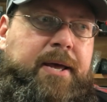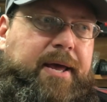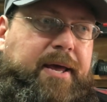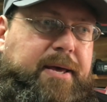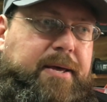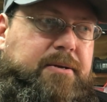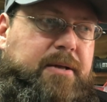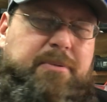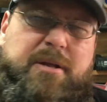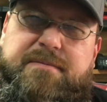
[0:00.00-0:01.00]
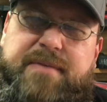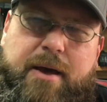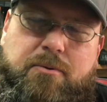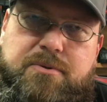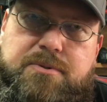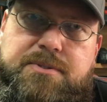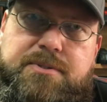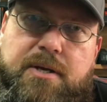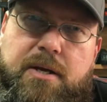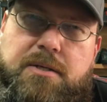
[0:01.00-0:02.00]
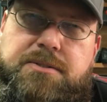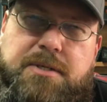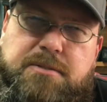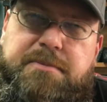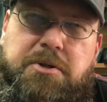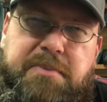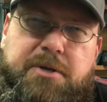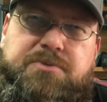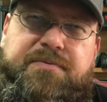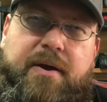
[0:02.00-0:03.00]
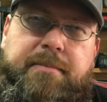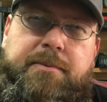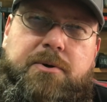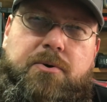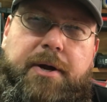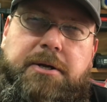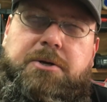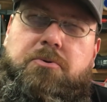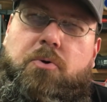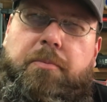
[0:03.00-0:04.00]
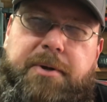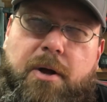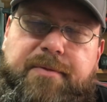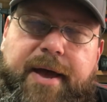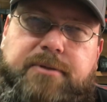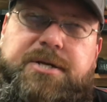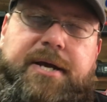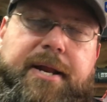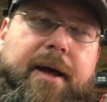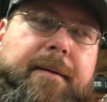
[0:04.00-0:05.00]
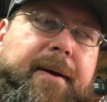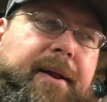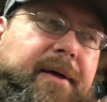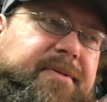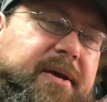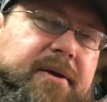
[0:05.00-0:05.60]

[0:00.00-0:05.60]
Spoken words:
and I believe that was 6mm if I remember correctly. Don't quote me on that, check it out. I think